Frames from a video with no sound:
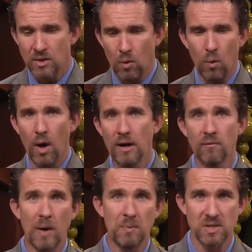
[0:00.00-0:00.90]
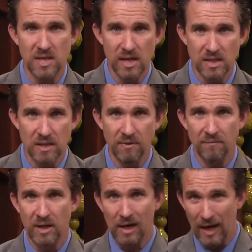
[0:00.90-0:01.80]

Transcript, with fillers: the water representative of the